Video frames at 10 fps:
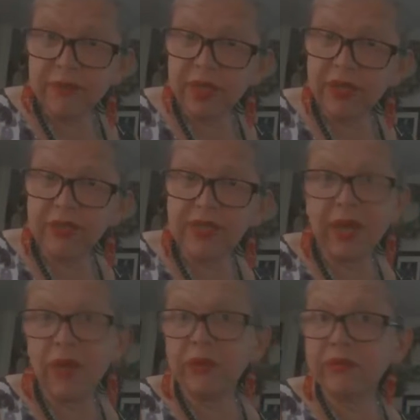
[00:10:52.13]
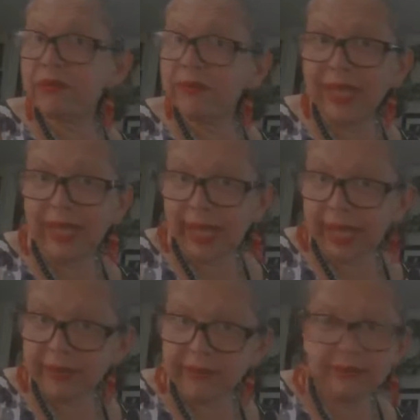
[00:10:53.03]
because they own the
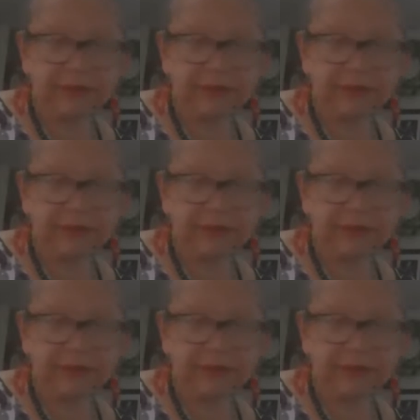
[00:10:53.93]
land